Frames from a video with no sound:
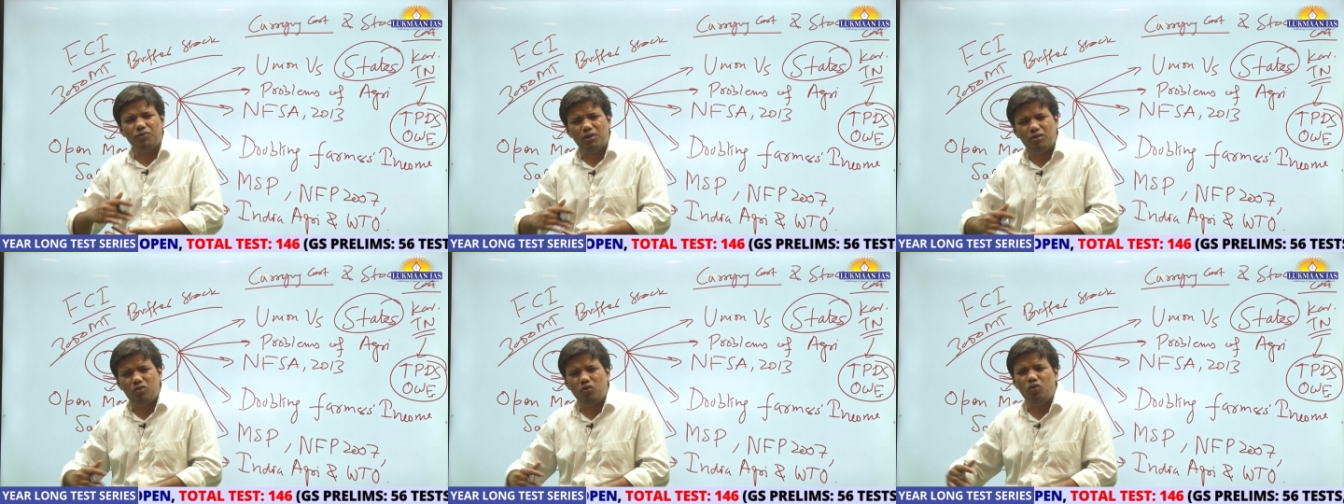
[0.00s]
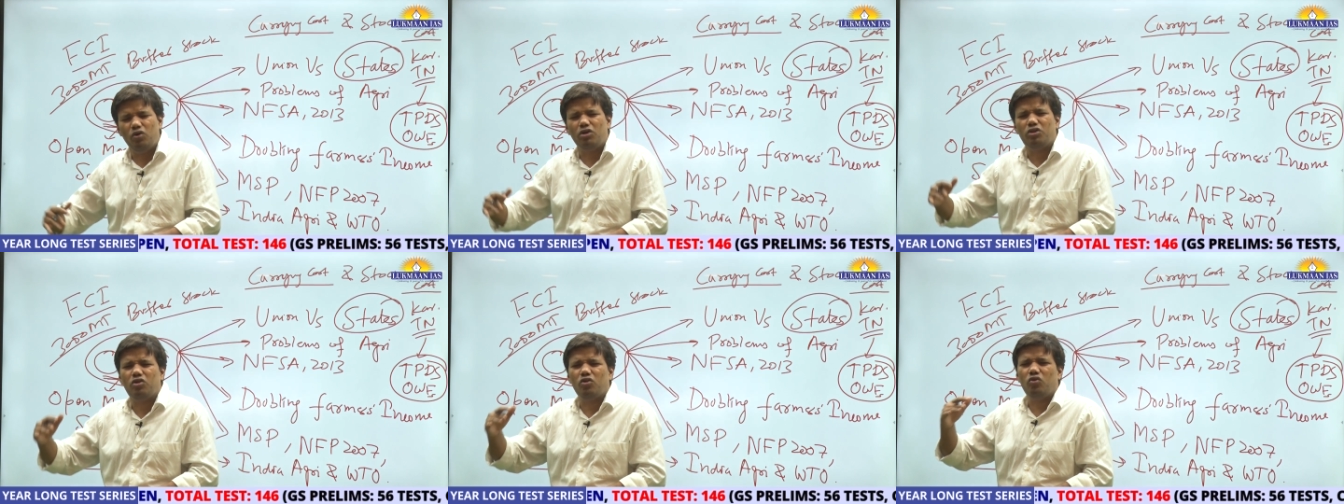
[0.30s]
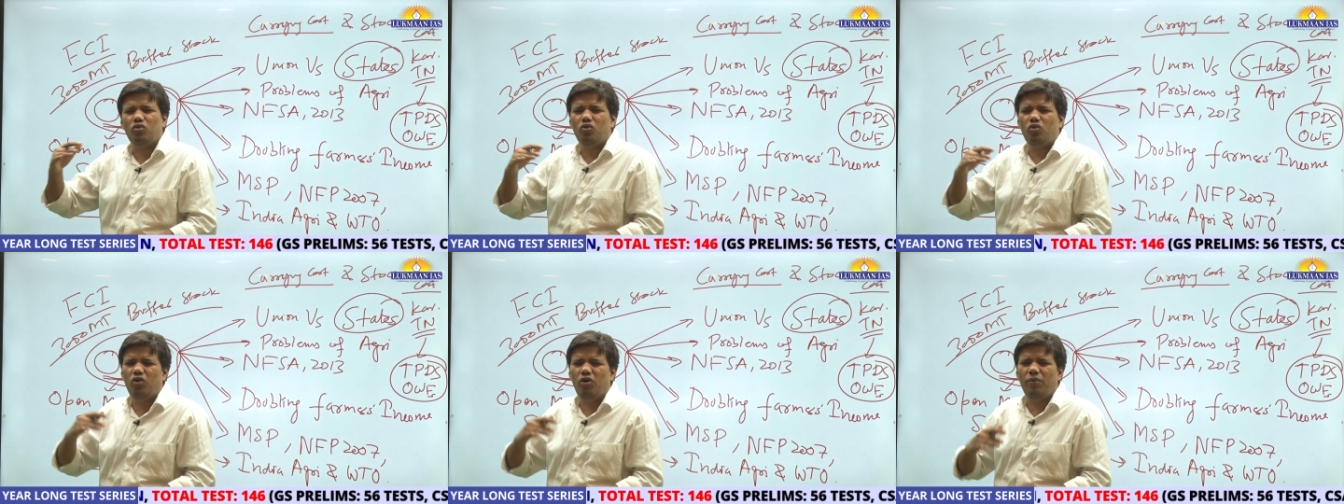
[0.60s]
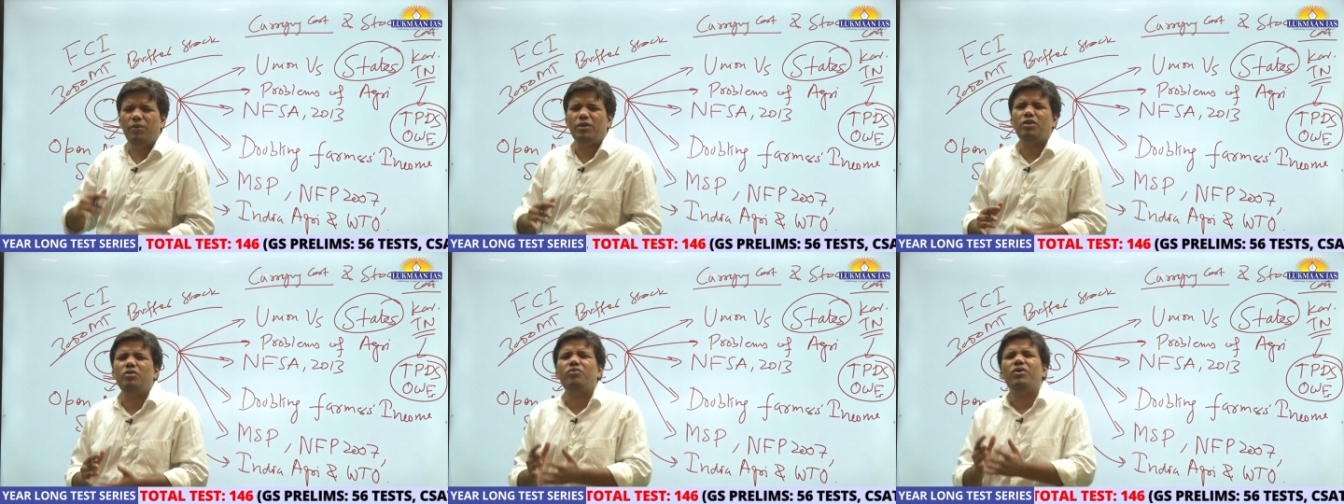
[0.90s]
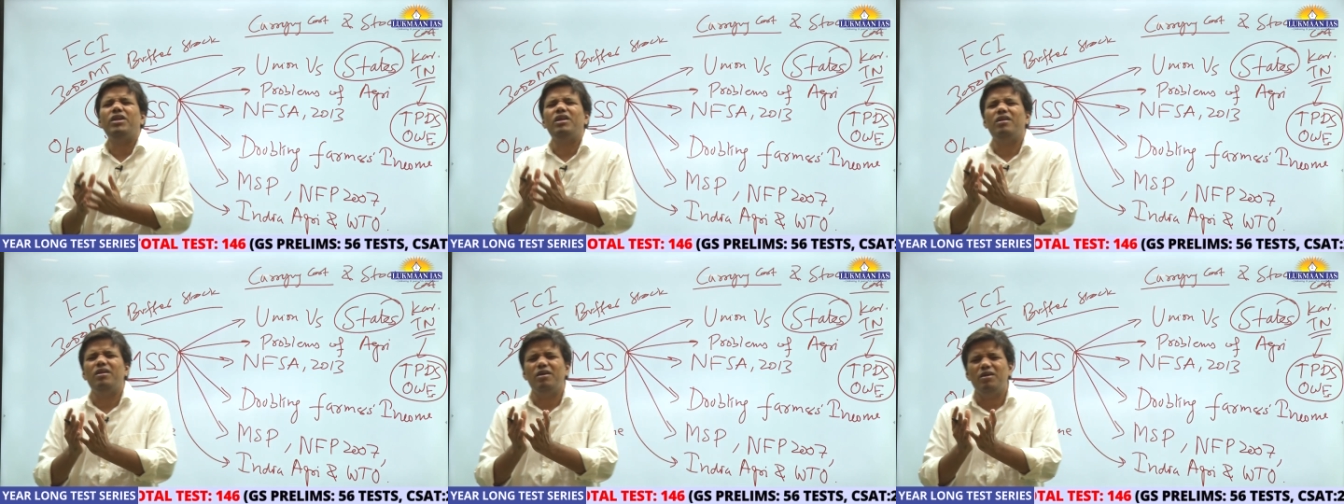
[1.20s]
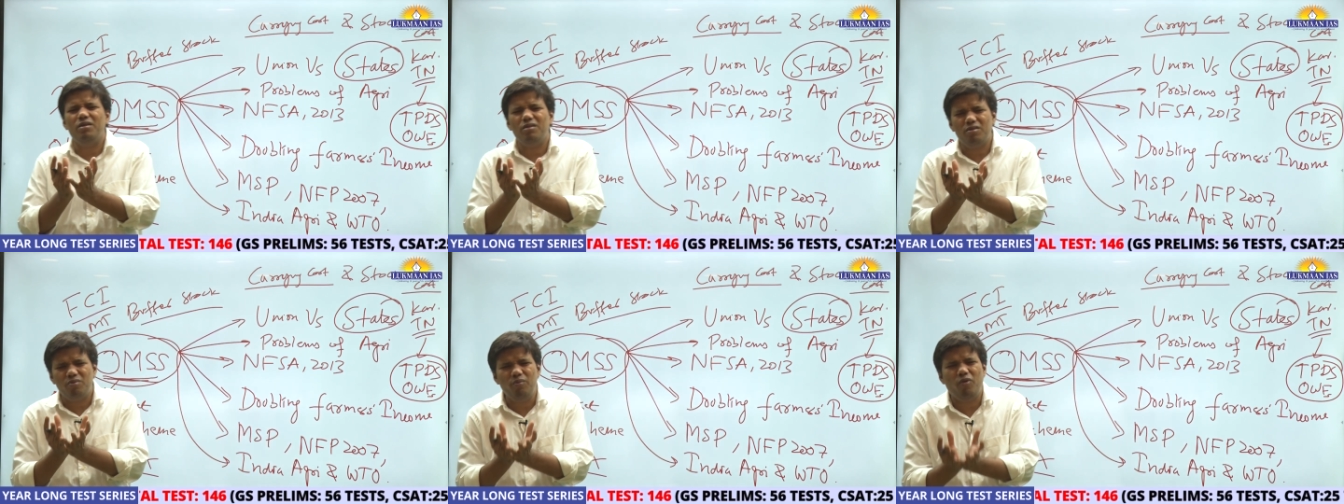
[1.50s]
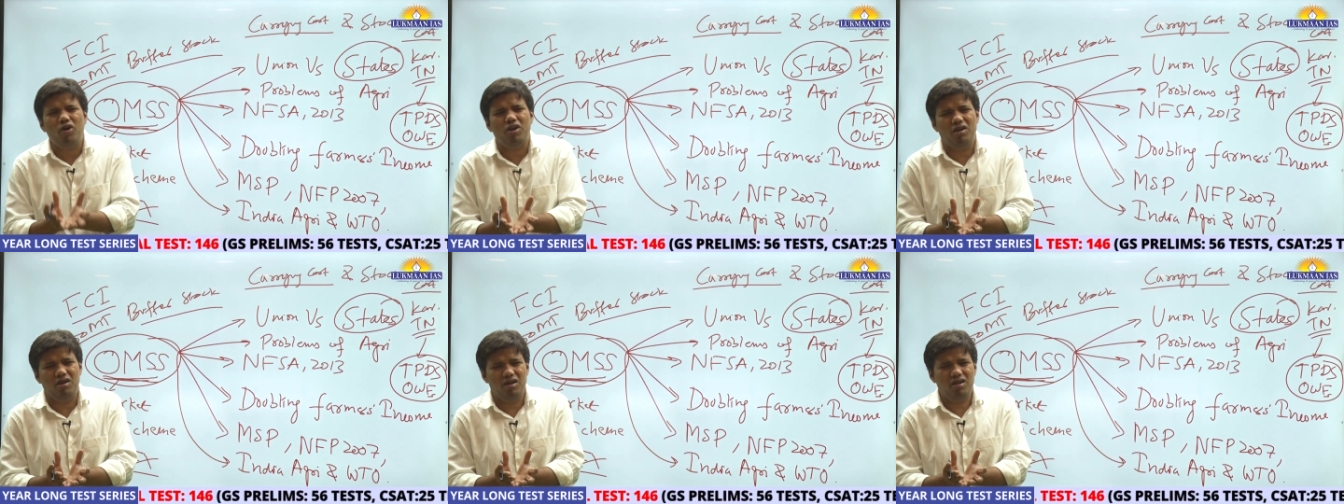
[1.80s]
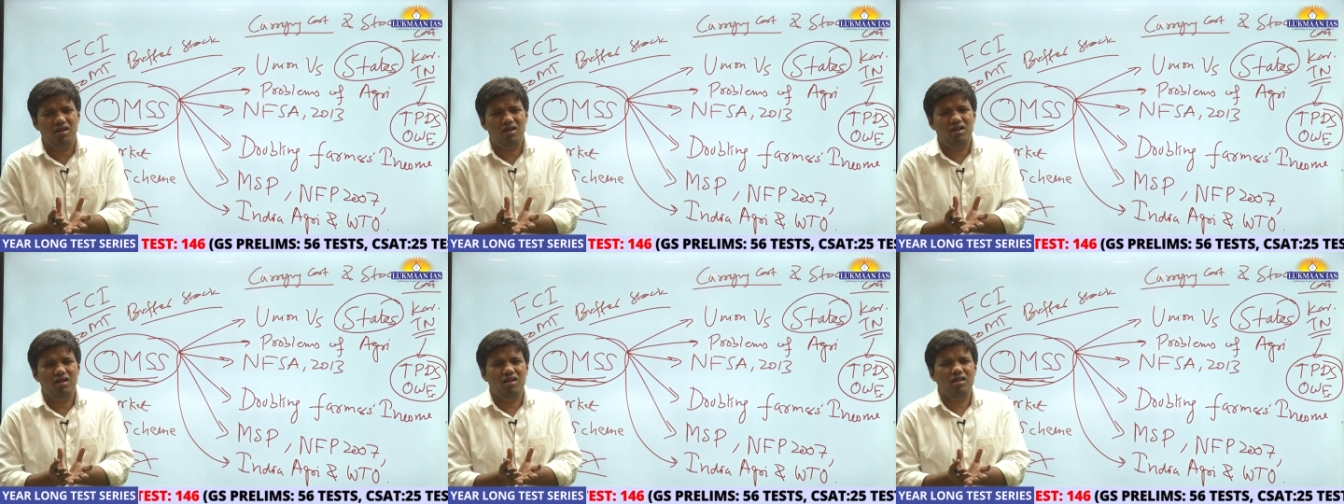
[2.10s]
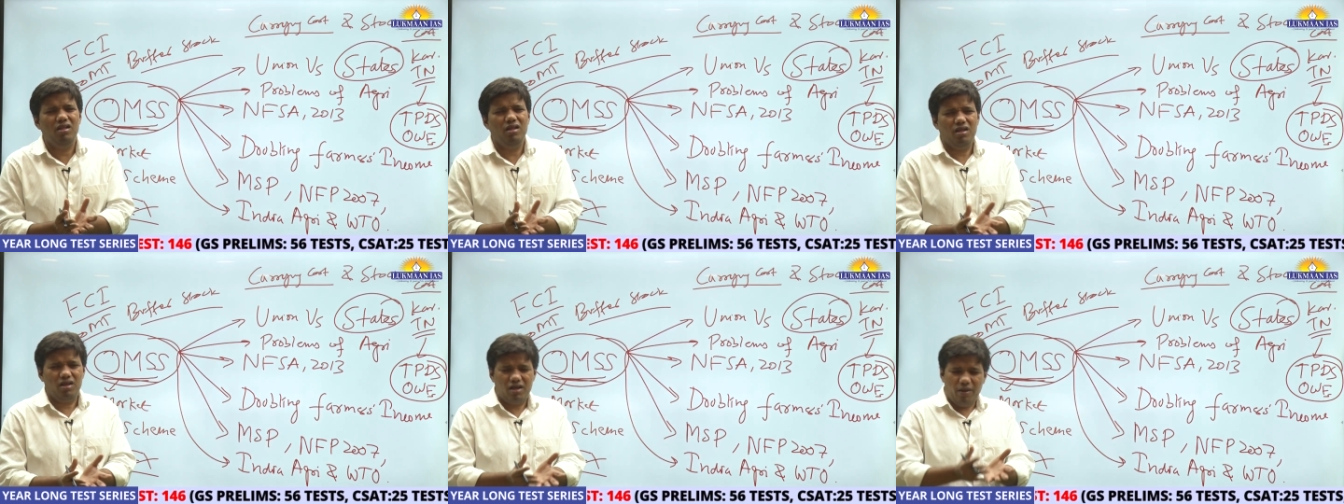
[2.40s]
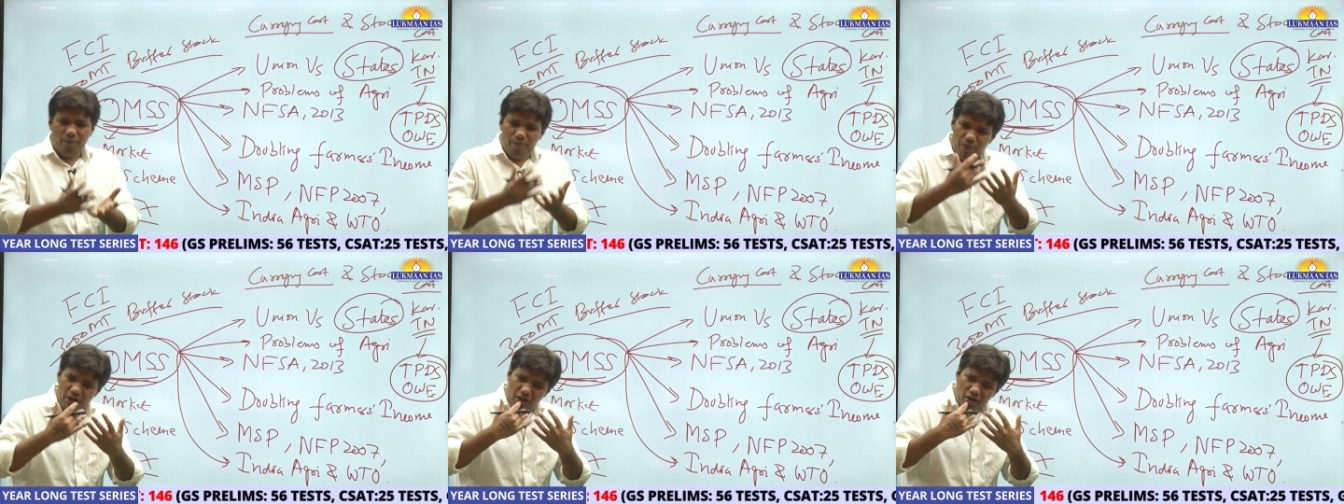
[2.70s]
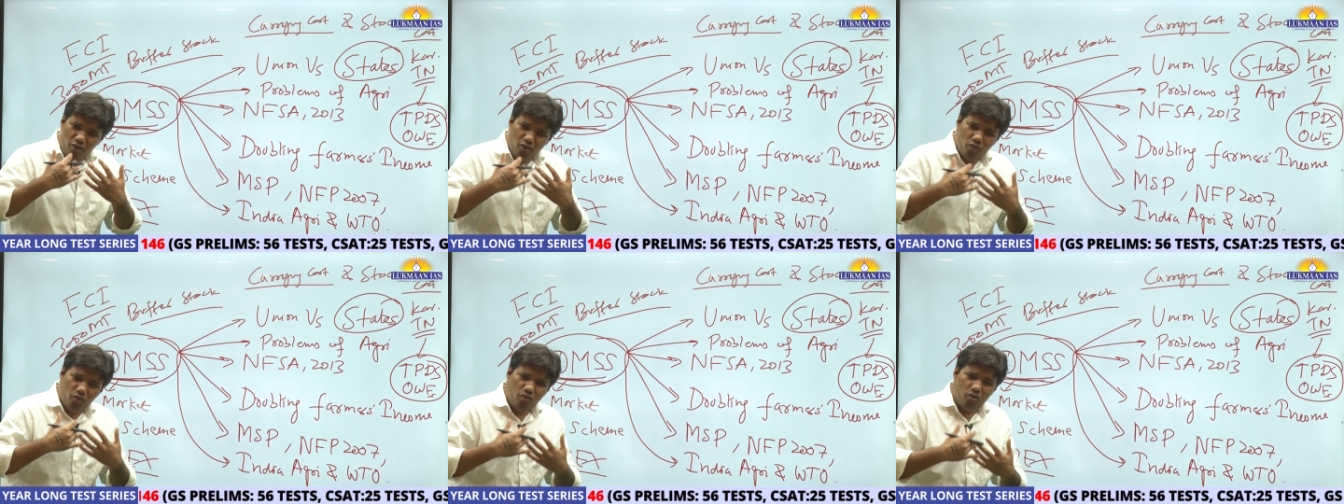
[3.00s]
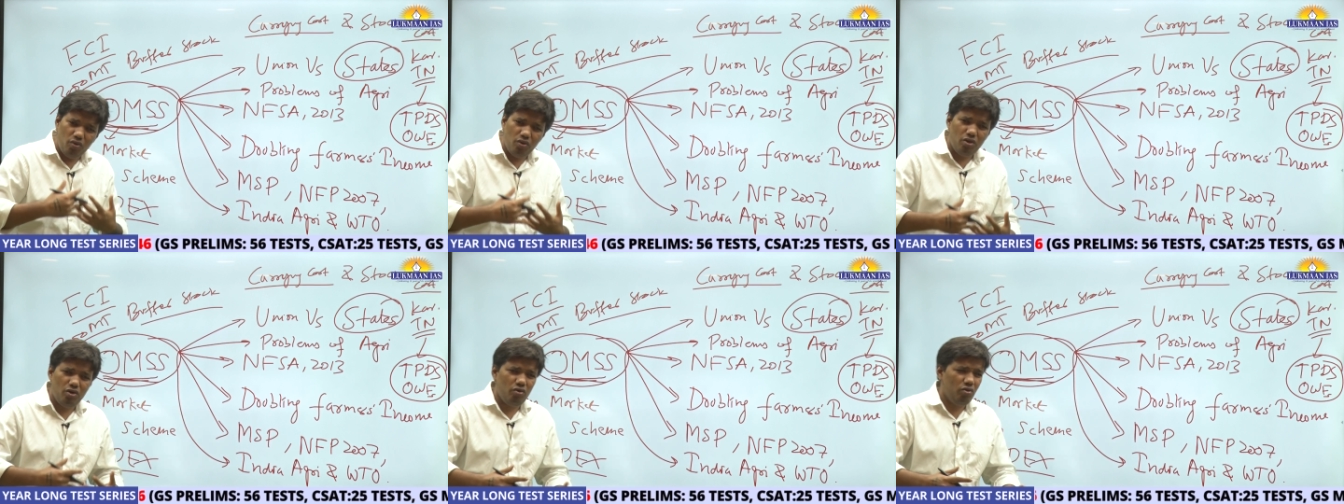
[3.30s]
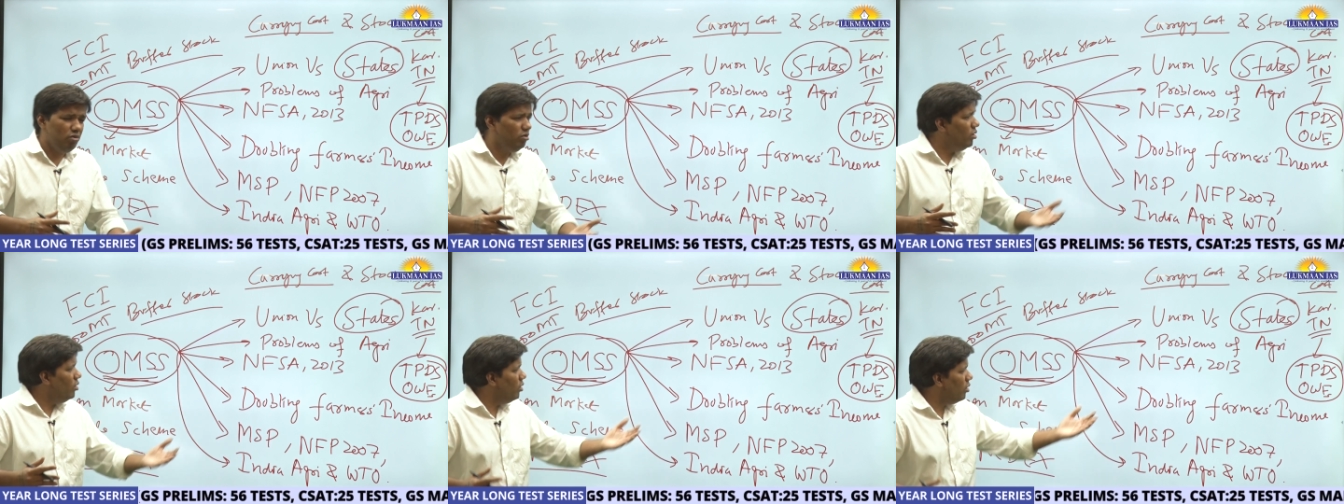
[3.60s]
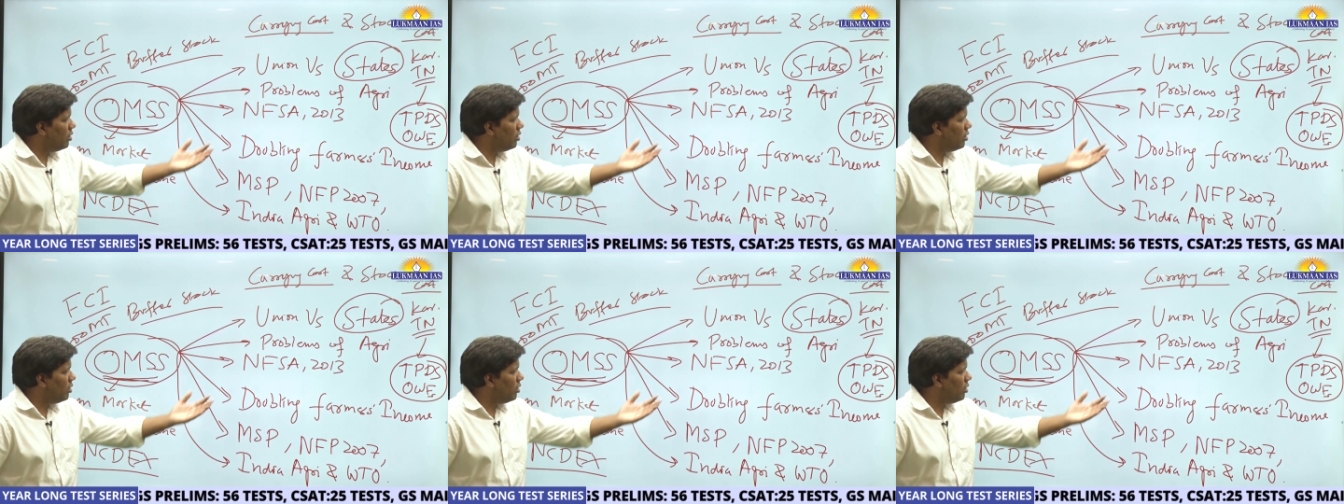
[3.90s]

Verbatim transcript: sold through OMS is very small compared to, you know,